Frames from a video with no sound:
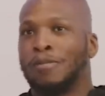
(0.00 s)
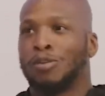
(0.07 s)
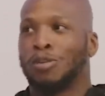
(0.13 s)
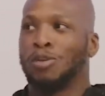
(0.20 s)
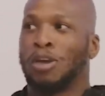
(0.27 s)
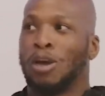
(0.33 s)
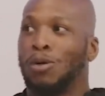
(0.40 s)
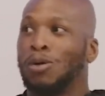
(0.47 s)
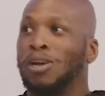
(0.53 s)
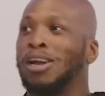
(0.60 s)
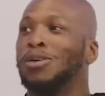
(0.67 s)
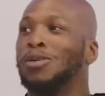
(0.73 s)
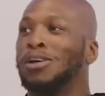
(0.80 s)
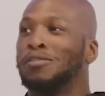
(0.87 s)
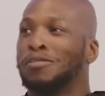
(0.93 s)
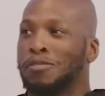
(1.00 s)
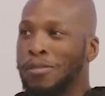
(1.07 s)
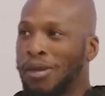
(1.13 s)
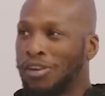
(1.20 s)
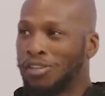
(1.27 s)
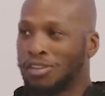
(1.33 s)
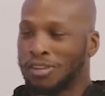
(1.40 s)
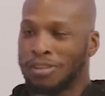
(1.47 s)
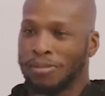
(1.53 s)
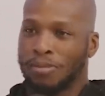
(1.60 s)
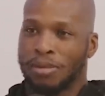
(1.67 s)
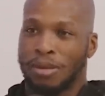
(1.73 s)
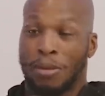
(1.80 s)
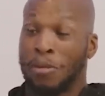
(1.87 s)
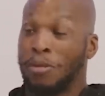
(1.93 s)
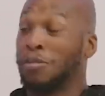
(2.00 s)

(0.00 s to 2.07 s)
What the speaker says: So you get all the little information. I'm not